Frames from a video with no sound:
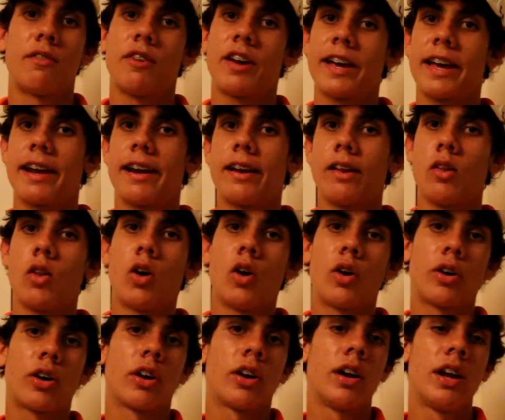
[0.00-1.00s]
If I got any
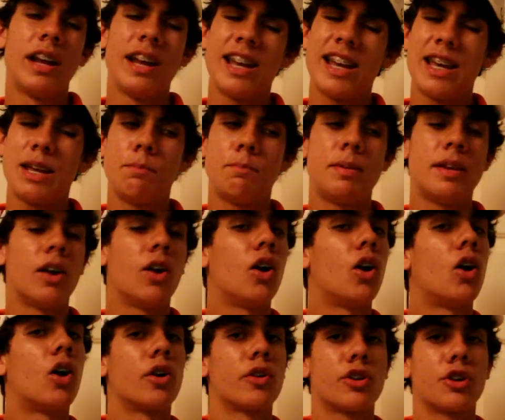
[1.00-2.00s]
longer, it'd be
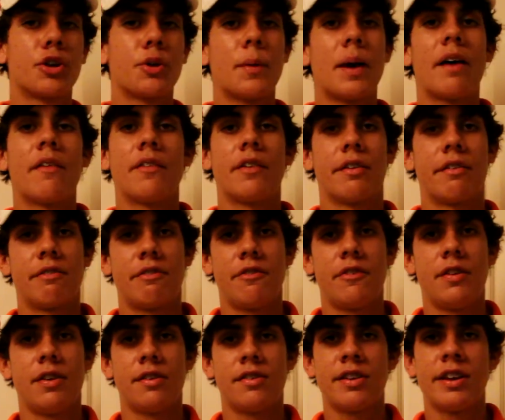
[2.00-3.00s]
hard to go out there and
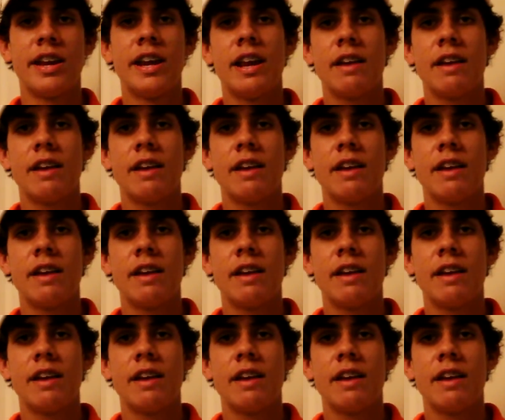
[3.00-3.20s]
fish.